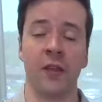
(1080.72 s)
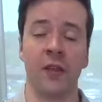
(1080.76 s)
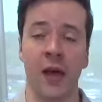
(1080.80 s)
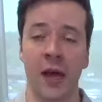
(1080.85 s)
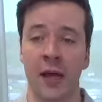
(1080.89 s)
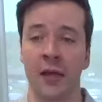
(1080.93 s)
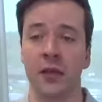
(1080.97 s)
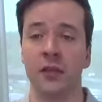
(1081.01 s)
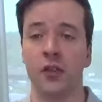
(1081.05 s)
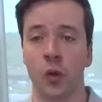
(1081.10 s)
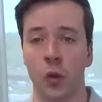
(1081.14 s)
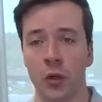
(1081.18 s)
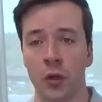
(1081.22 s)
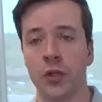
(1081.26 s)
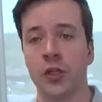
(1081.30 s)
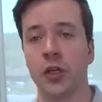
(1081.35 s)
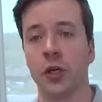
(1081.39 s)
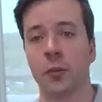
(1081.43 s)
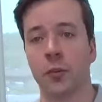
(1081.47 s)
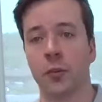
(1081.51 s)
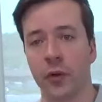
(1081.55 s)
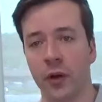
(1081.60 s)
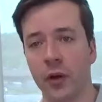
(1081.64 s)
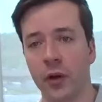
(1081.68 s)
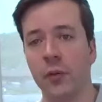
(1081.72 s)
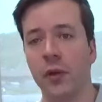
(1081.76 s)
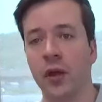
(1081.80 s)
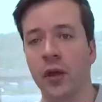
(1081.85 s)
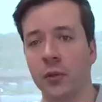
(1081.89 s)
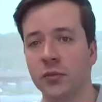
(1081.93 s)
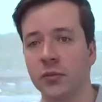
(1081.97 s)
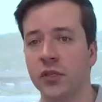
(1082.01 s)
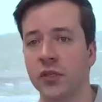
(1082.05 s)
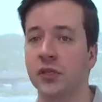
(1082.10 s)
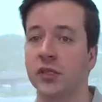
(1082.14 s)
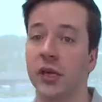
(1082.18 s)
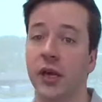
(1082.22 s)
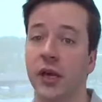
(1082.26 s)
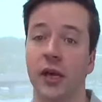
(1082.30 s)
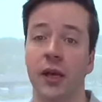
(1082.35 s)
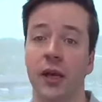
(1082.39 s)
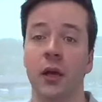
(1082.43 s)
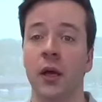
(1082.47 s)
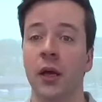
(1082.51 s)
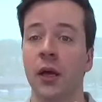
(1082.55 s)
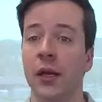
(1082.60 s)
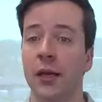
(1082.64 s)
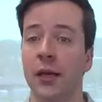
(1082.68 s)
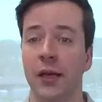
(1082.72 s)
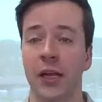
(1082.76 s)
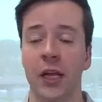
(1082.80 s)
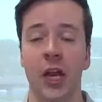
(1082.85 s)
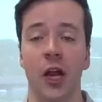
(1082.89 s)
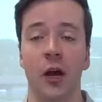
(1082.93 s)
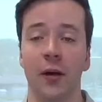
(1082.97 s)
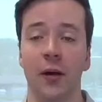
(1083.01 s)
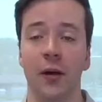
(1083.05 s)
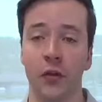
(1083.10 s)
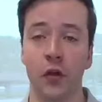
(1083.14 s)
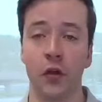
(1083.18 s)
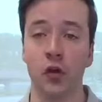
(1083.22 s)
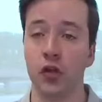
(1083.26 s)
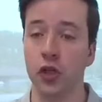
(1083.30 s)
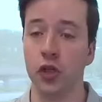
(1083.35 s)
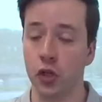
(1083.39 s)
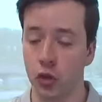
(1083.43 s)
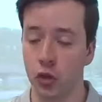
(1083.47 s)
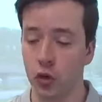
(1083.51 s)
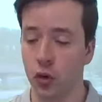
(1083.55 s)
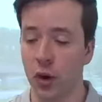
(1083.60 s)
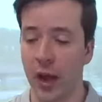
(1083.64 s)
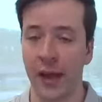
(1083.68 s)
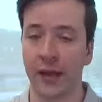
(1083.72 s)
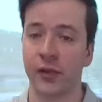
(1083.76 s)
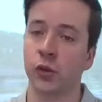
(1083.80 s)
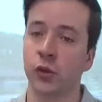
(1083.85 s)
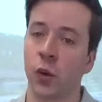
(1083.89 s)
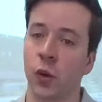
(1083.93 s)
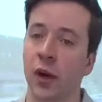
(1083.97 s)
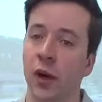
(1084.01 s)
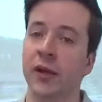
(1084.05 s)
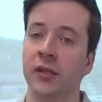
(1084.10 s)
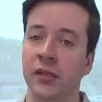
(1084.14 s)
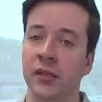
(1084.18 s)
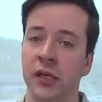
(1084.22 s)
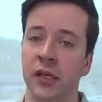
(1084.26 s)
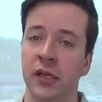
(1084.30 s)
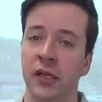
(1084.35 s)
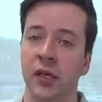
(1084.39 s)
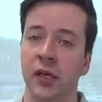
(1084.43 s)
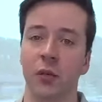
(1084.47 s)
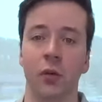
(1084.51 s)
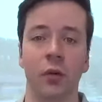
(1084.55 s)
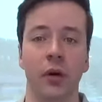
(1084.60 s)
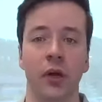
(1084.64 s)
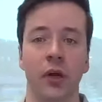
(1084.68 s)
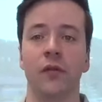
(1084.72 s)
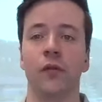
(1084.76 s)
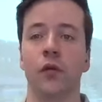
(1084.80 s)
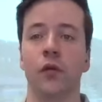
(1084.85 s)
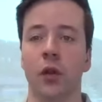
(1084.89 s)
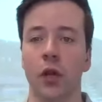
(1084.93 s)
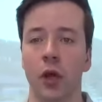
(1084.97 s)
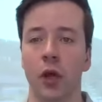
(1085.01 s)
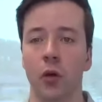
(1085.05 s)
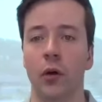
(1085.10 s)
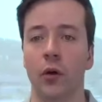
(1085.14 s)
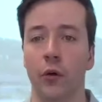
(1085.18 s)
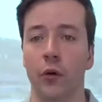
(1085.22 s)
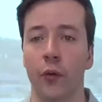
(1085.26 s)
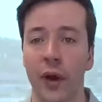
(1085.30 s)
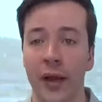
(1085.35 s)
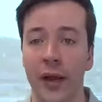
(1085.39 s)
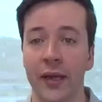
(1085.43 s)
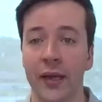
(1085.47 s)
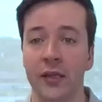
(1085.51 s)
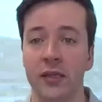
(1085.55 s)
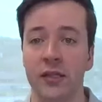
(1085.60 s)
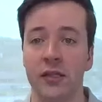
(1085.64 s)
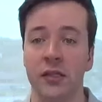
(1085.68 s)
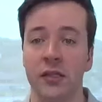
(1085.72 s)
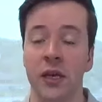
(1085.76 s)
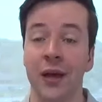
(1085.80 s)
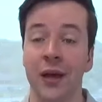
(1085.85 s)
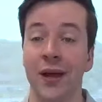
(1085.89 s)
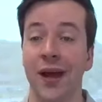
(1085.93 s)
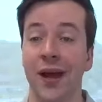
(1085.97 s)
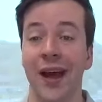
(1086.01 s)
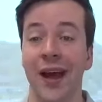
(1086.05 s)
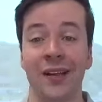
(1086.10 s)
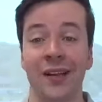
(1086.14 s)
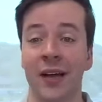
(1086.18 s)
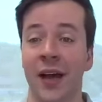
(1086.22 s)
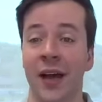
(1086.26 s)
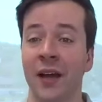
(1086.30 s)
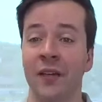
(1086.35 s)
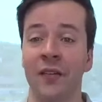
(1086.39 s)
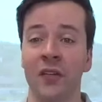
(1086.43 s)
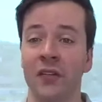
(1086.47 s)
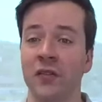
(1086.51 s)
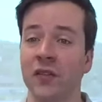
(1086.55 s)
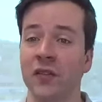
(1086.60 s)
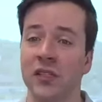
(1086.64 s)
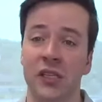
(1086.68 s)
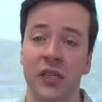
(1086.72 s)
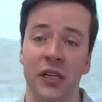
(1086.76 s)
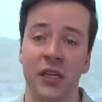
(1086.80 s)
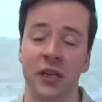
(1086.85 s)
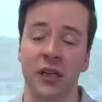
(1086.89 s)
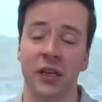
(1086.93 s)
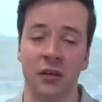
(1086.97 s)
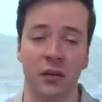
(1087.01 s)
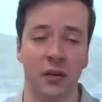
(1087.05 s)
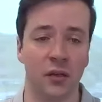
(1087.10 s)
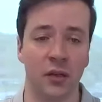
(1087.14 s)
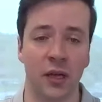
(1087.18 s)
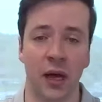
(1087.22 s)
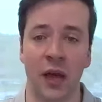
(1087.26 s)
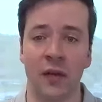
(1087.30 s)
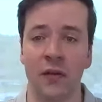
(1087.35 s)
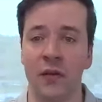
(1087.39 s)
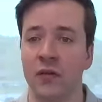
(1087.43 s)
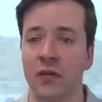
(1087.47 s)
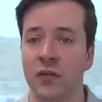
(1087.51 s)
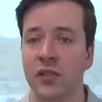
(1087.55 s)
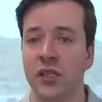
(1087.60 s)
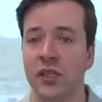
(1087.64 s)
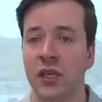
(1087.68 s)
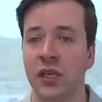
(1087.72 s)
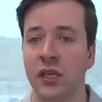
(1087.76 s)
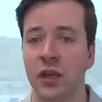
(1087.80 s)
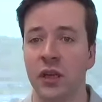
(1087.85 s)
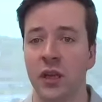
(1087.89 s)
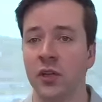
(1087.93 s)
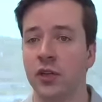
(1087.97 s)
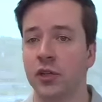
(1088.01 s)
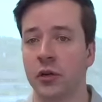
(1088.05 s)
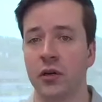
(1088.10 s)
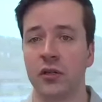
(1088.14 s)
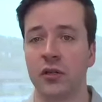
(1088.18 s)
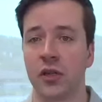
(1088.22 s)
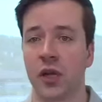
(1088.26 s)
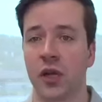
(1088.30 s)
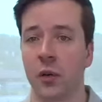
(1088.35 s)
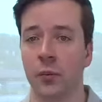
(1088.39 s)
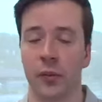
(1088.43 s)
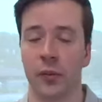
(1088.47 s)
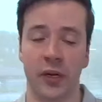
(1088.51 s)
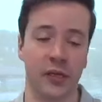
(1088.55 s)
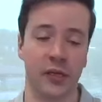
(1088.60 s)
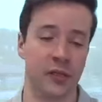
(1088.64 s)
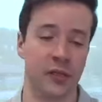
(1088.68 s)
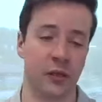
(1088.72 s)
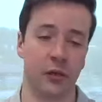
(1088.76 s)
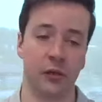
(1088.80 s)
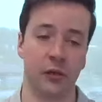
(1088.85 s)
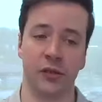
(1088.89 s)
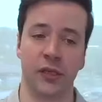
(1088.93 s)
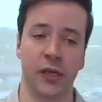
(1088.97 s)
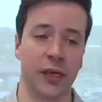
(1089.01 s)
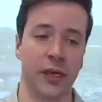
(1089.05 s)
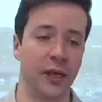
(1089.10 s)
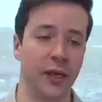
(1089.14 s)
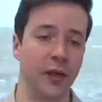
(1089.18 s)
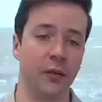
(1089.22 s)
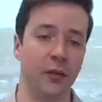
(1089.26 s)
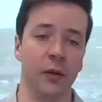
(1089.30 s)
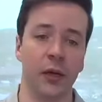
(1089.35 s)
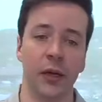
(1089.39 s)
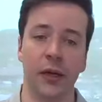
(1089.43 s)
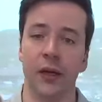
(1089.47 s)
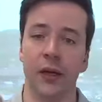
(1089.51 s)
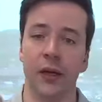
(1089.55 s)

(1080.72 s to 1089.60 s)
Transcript: that towards your premiums and say, you know, if you do X, Y, and Z, we'll give you lower rates. And I've even seen insurance companies that'll say,